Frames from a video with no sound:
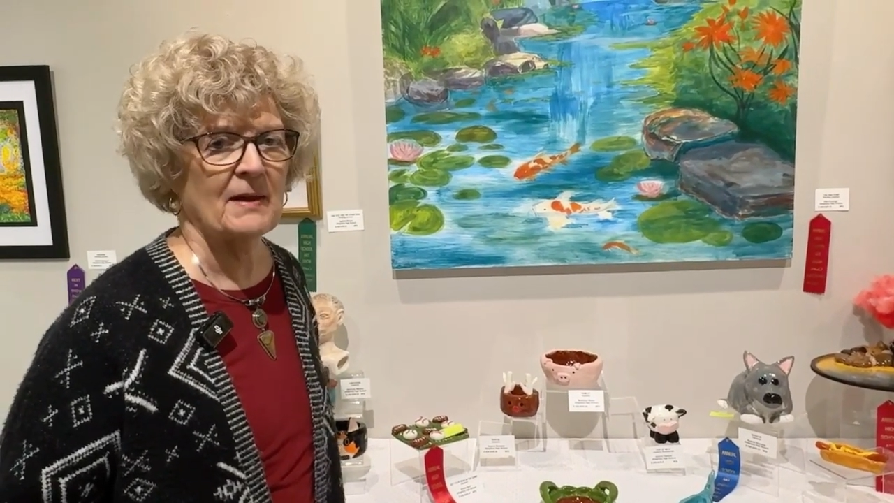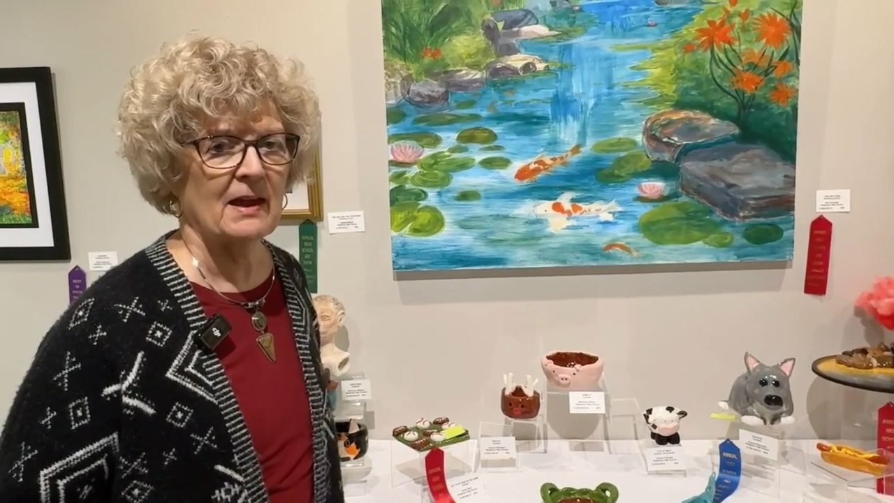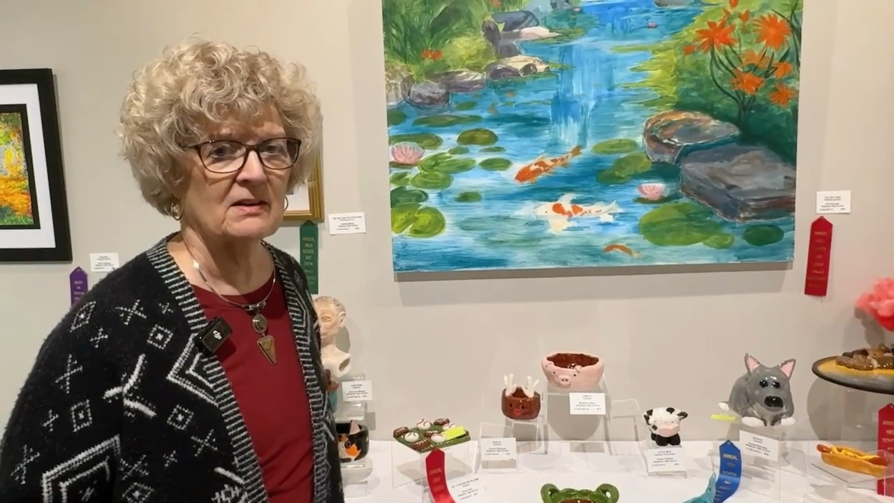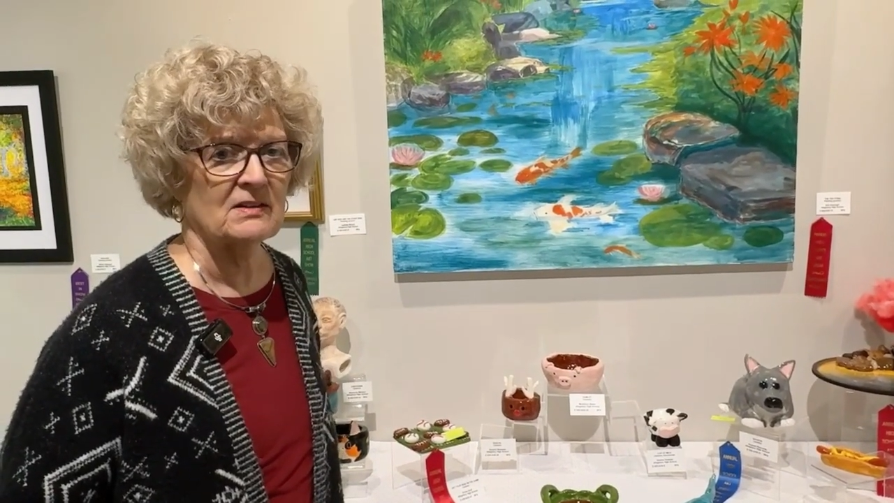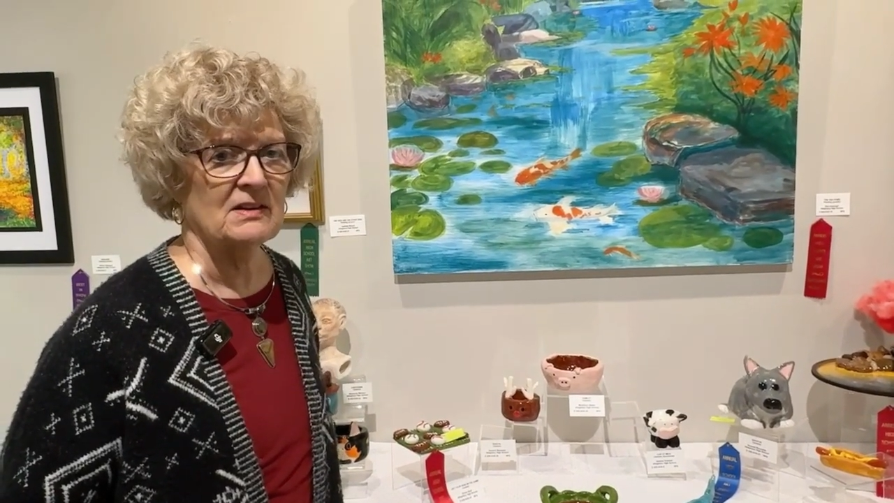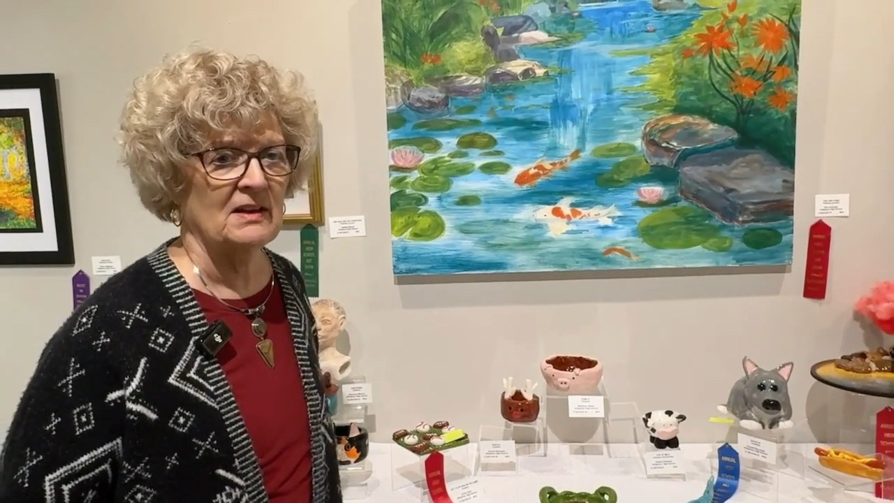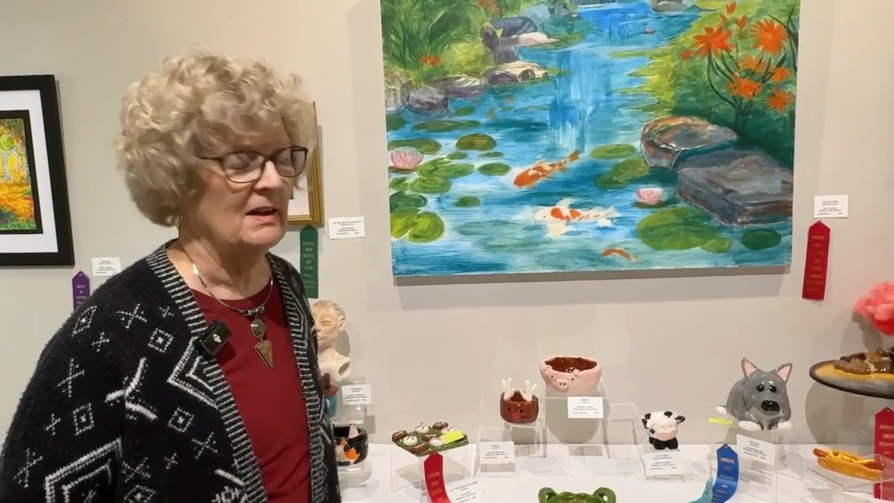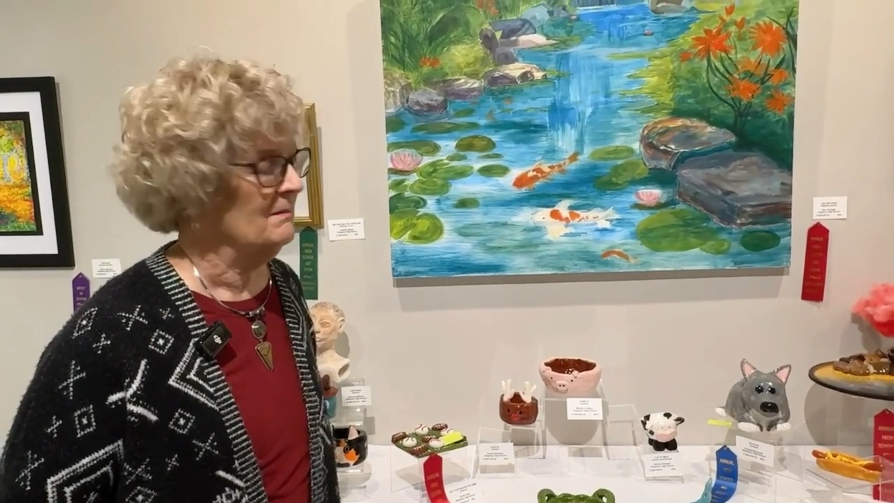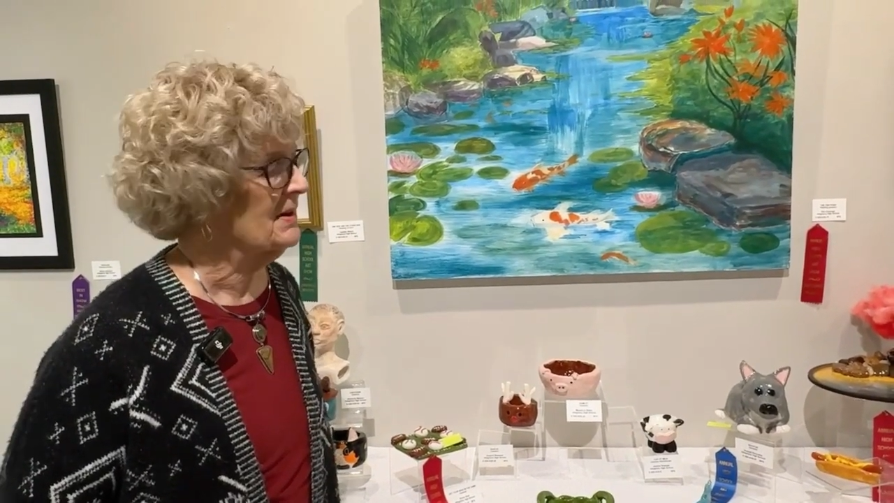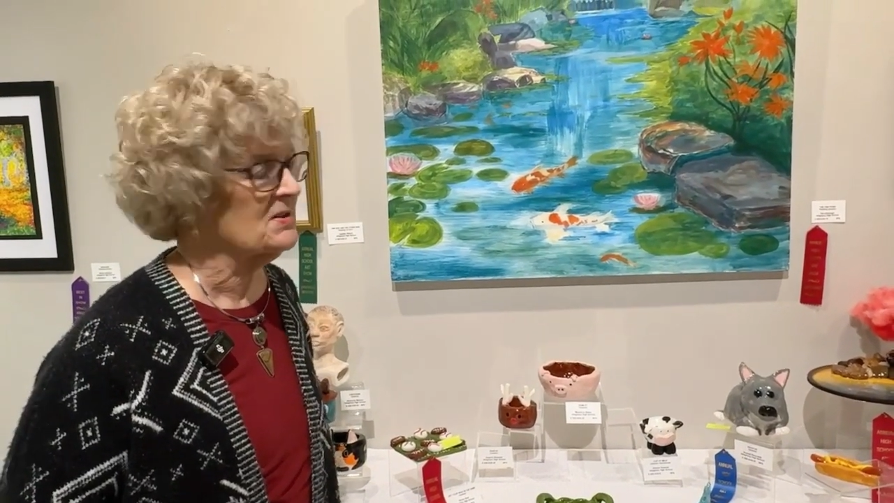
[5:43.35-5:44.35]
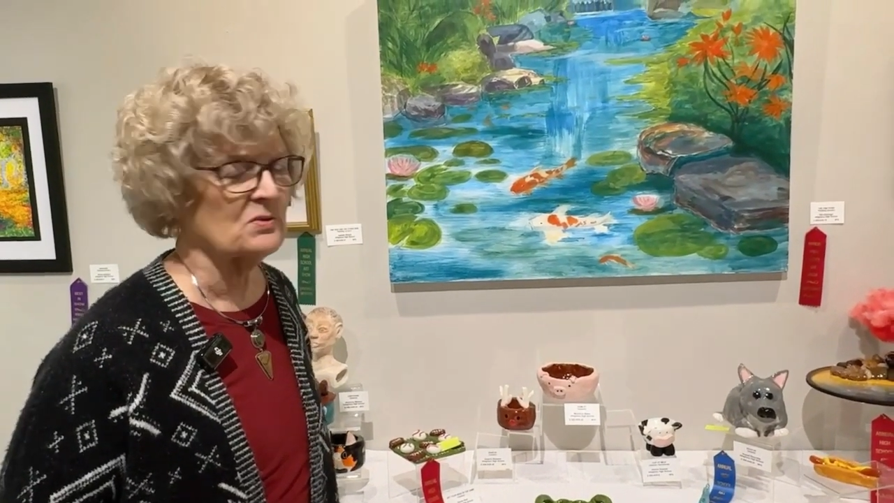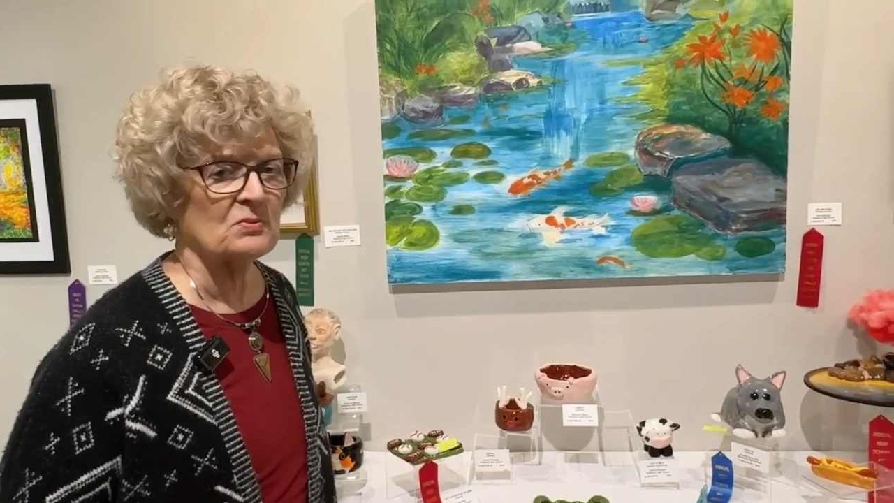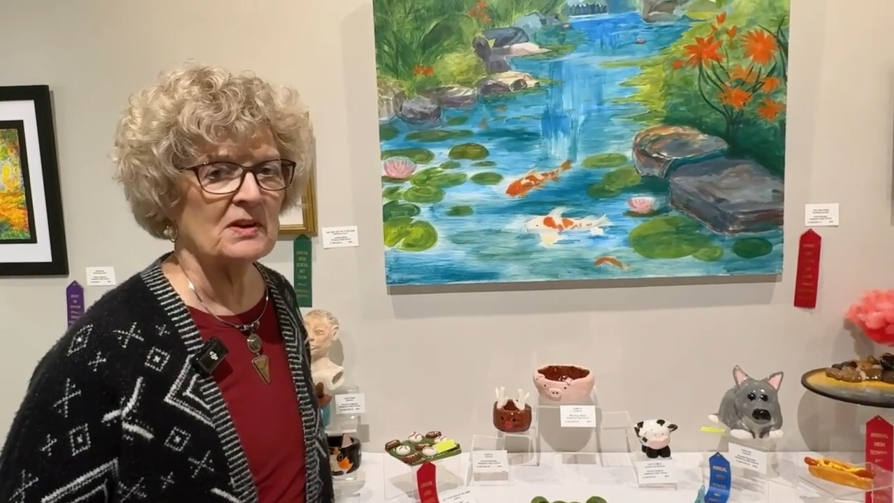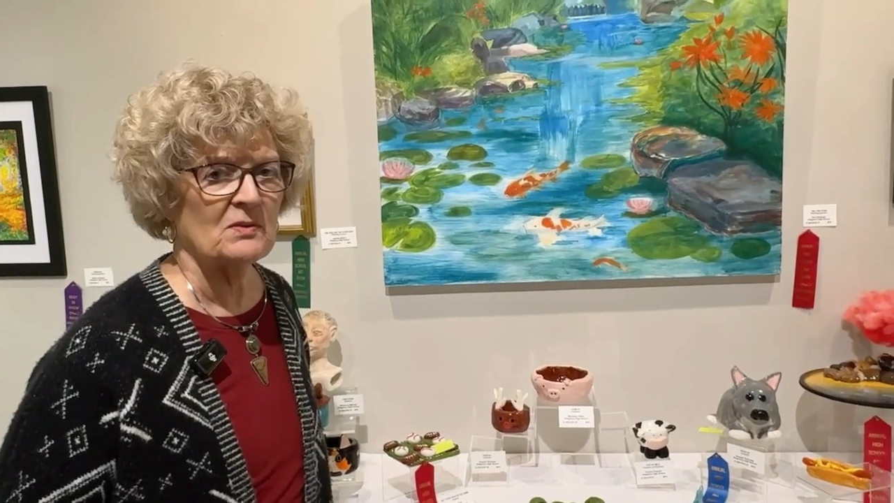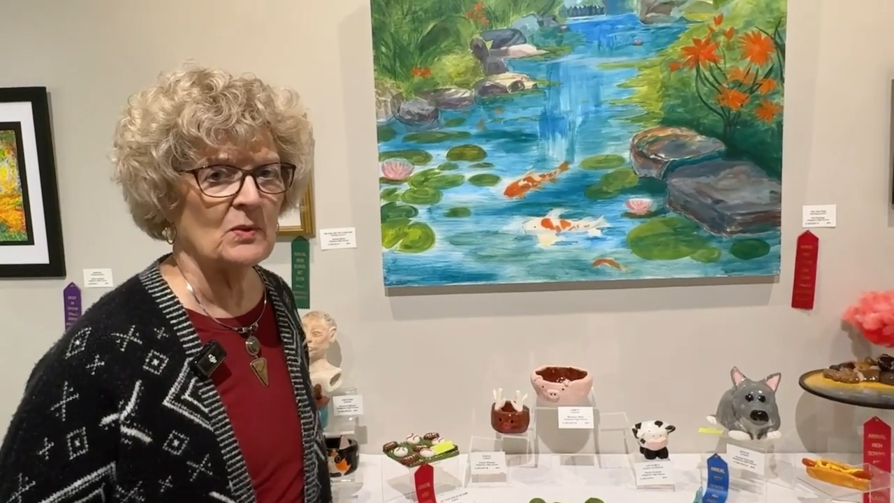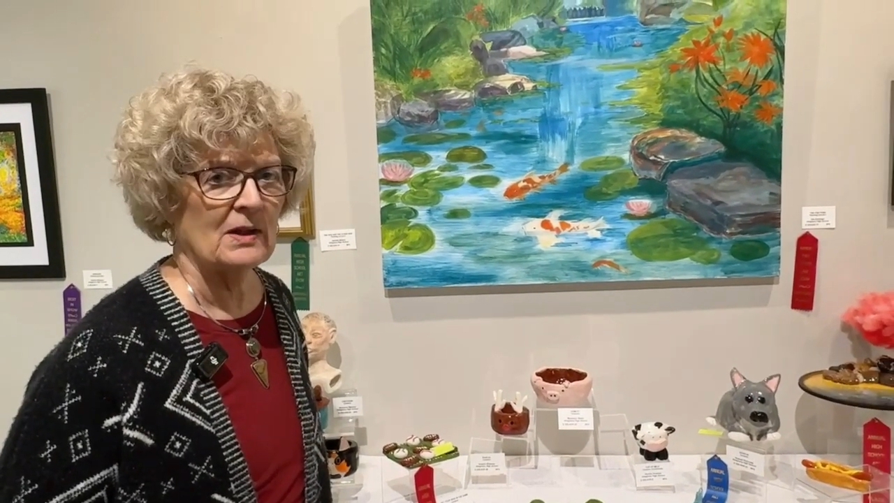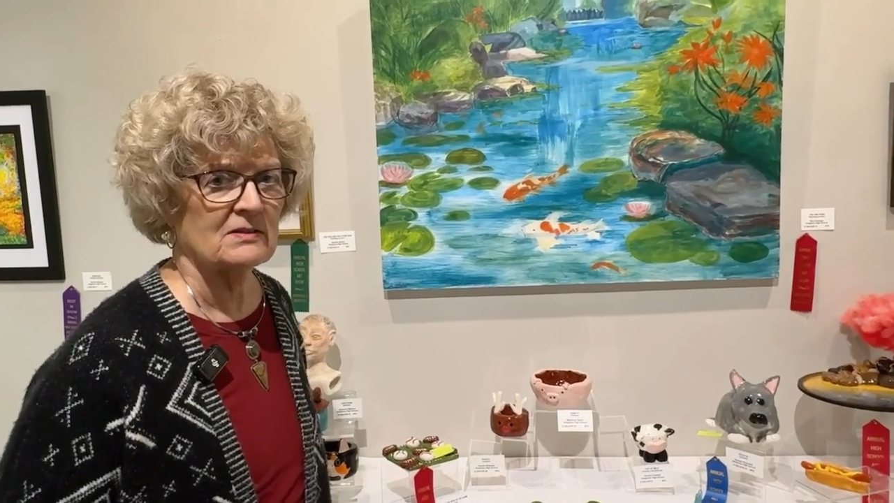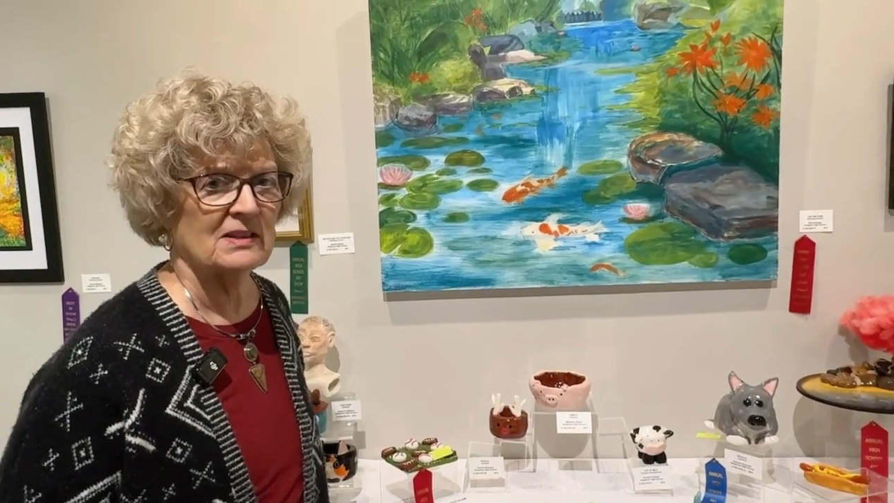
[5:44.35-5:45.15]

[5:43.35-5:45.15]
matter, but it's really well